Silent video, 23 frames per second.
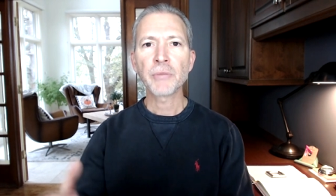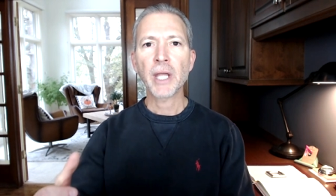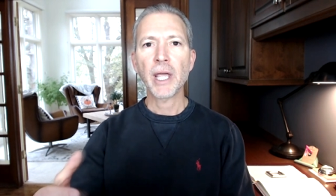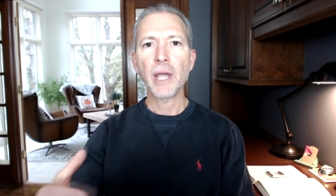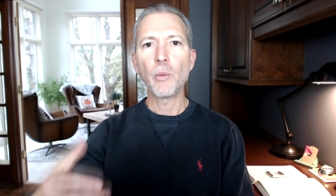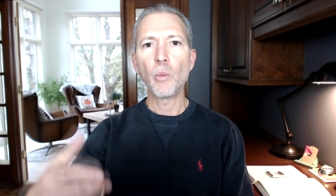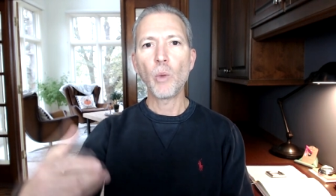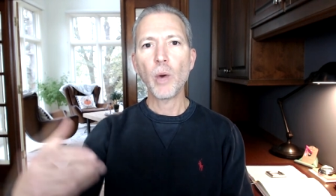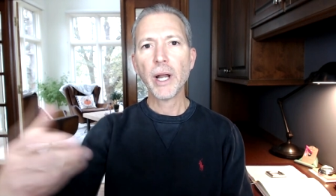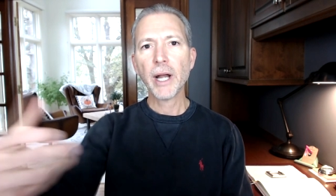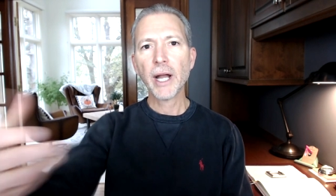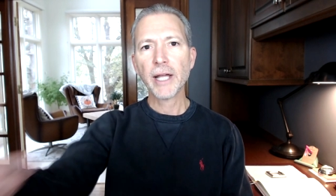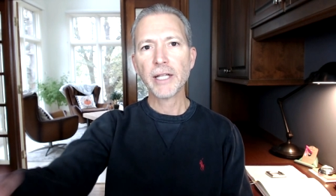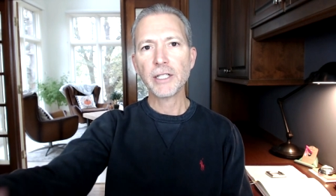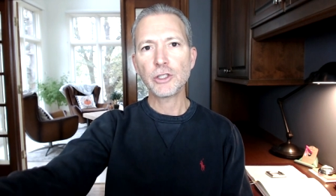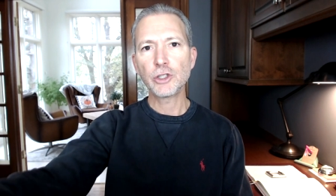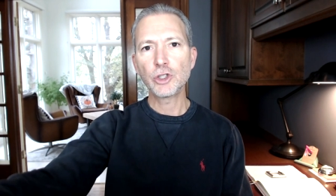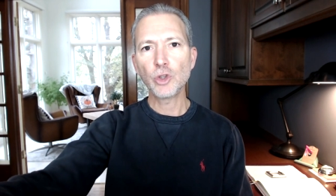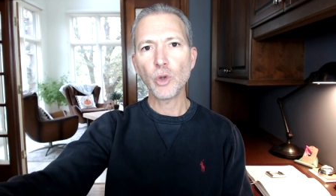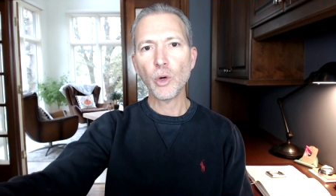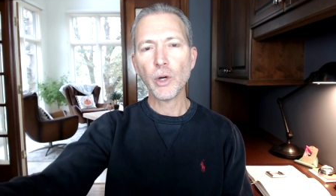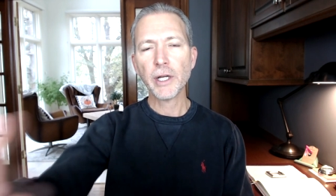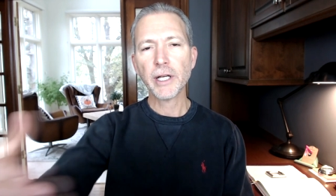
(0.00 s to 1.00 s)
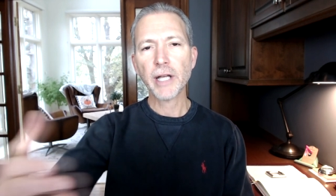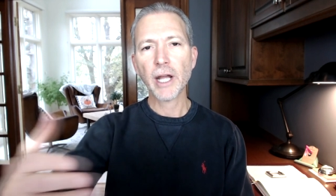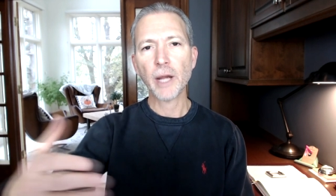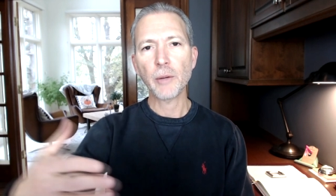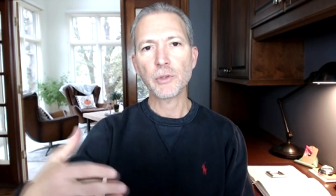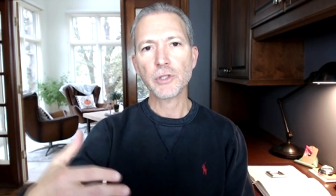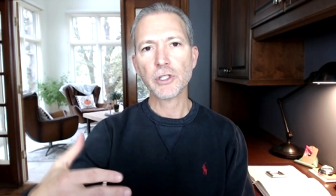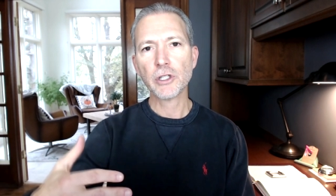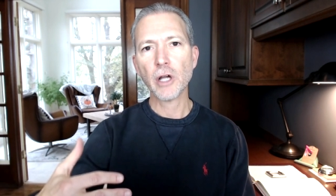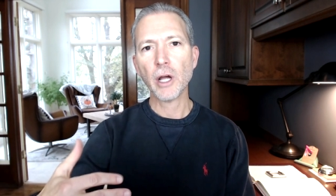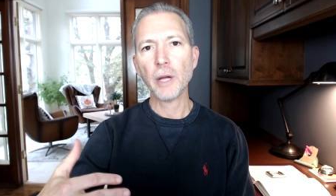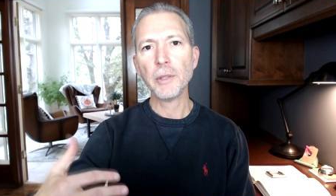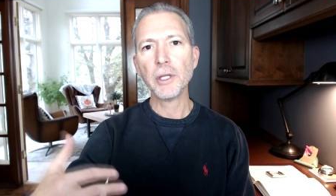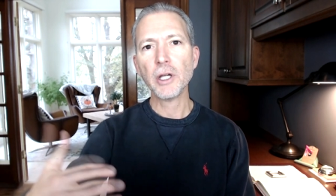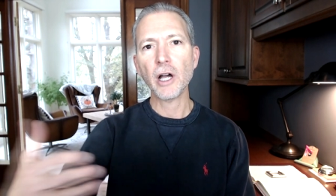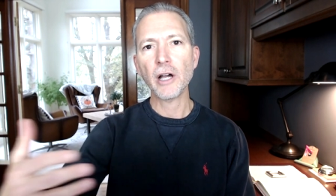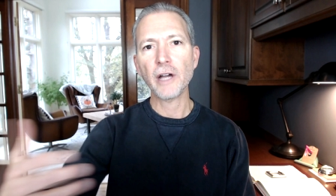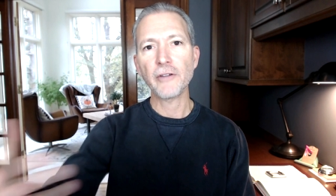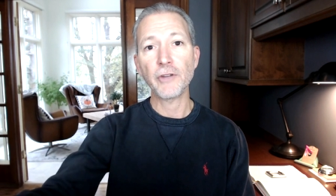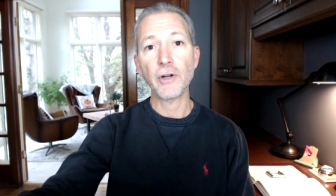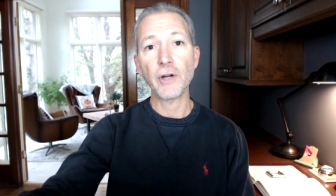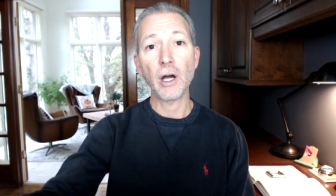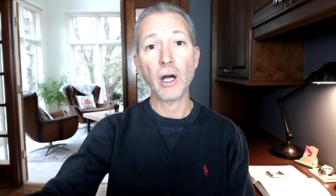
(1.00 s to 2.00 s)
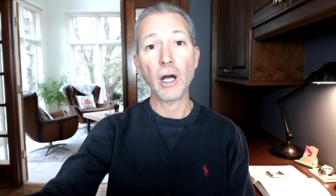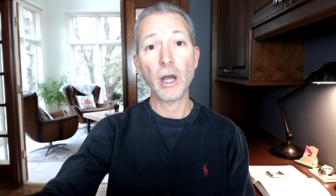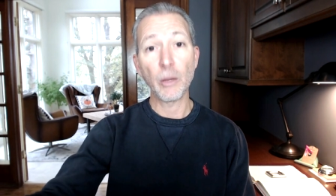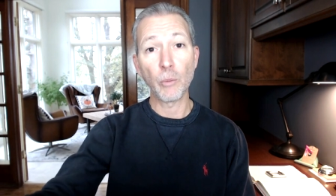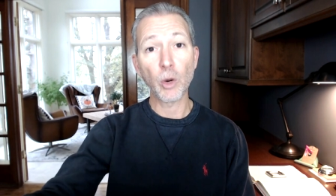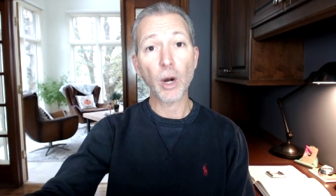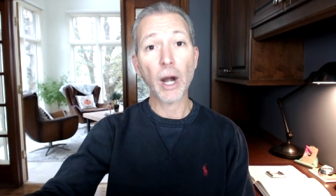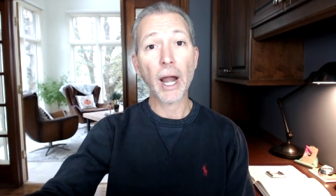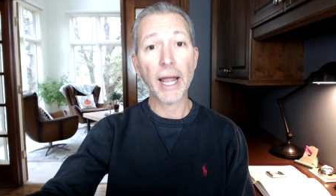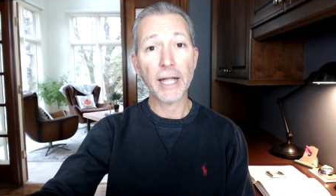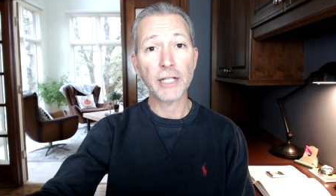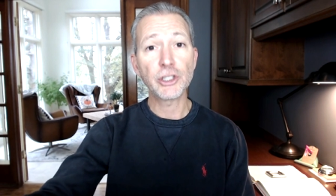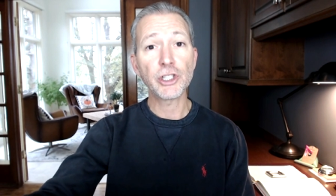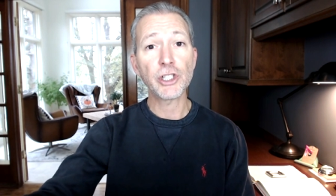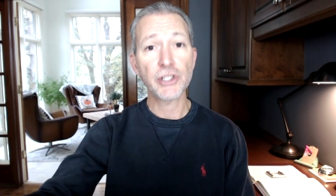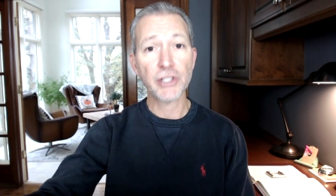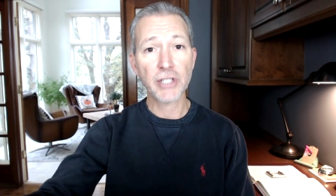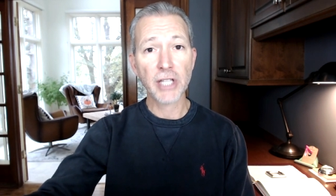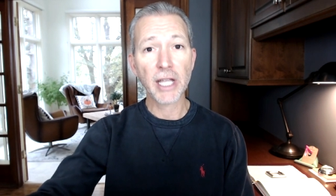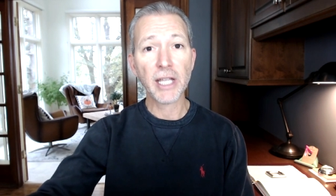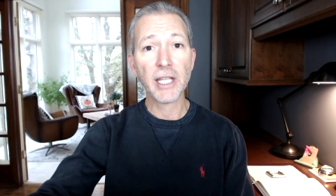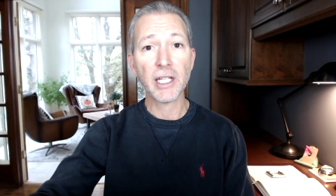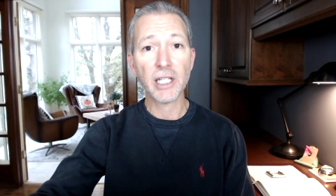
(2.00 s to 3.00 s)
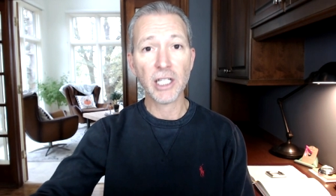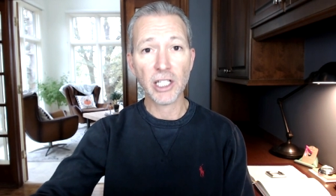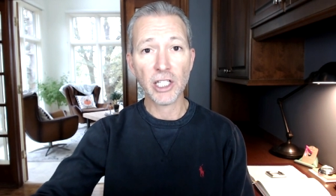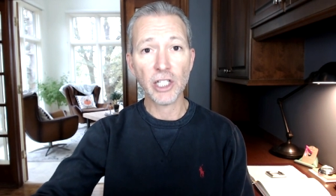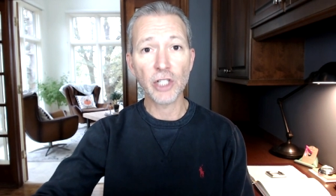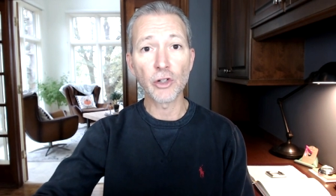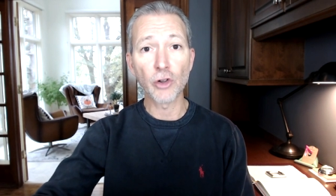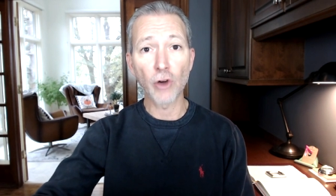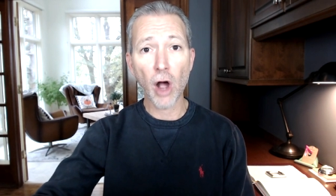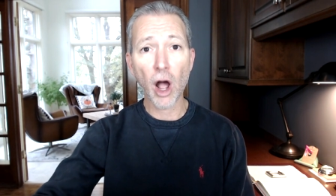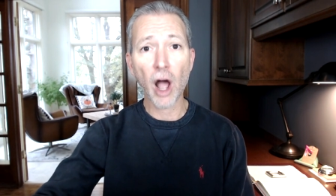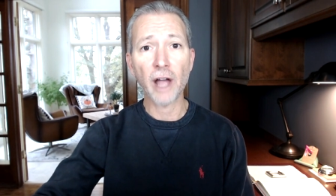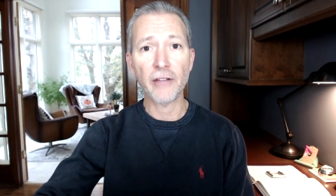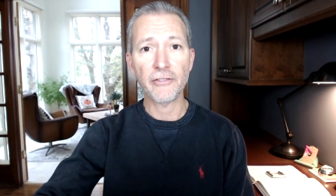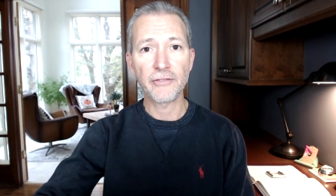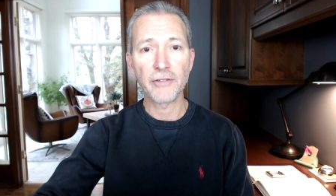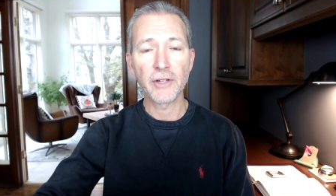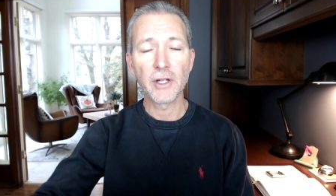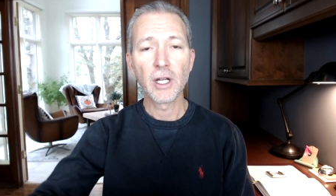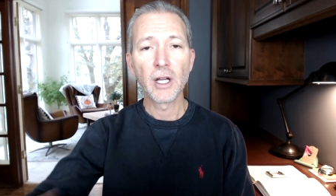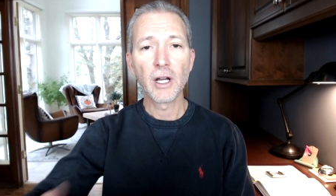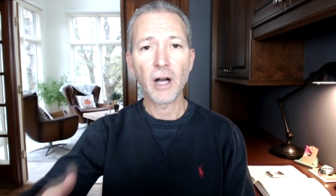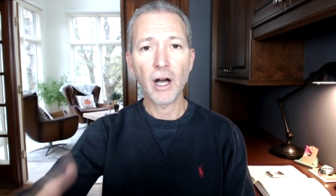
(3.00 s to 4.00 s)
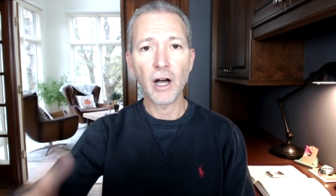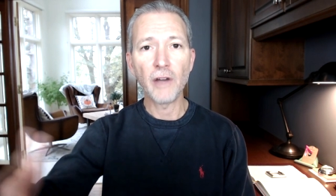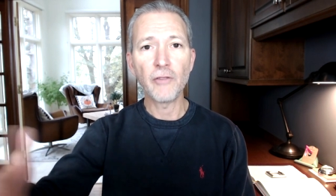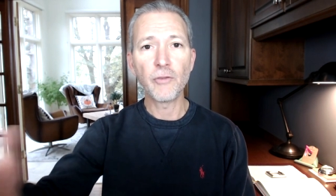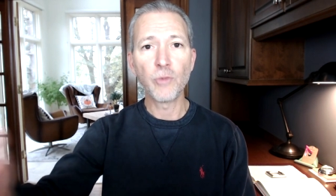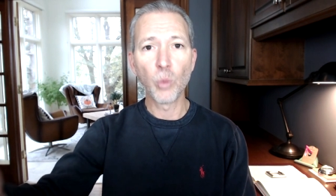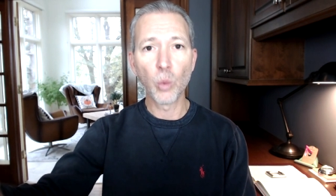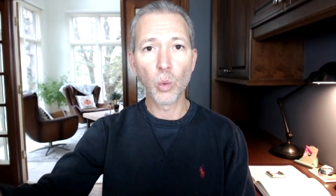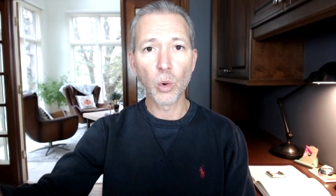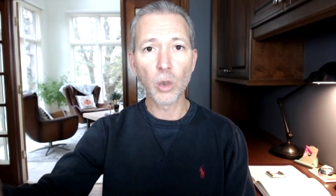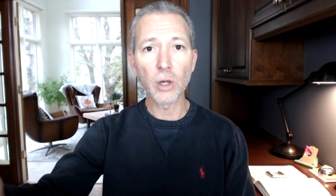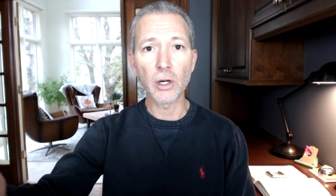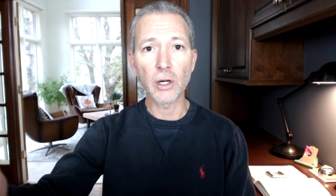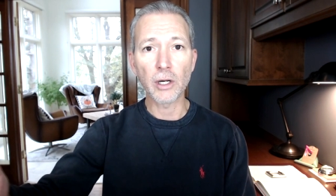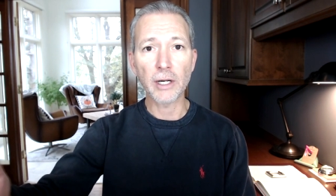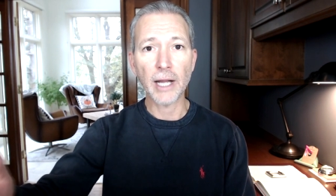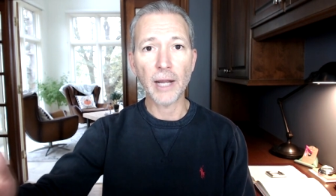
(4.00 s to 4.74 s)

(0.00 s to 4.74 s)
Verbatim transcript: And when I joined, I was coming off where I had just taken a year off of work.